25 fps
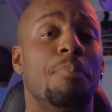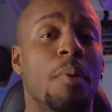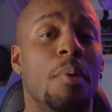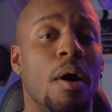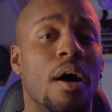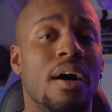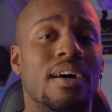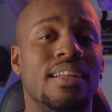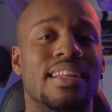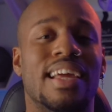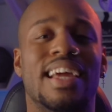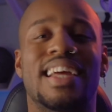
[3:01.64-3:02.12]

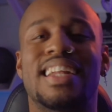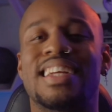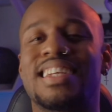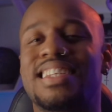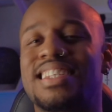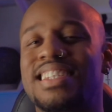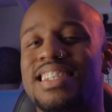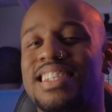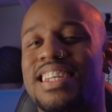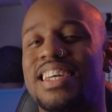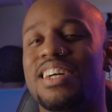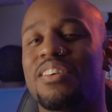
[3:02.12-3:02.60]
But it is
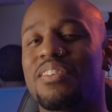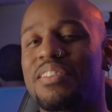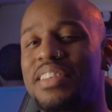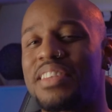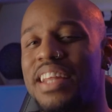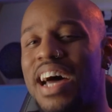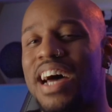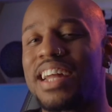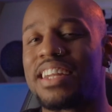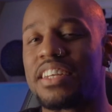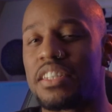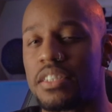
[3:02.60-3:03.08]
still
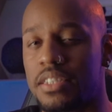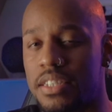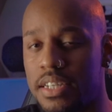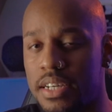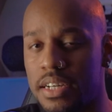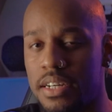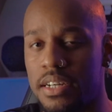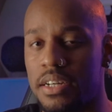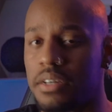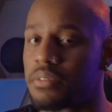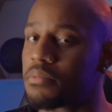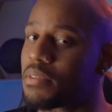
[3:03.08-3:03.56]
not as
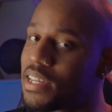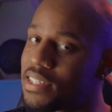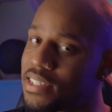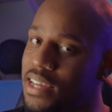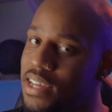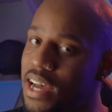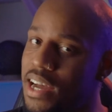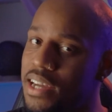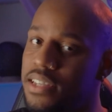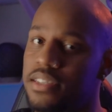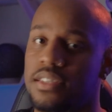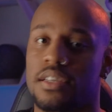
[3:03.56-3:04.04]
good as
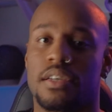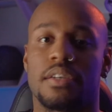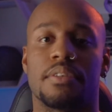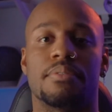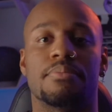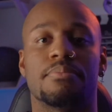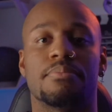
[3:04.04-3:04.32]
Eyezy.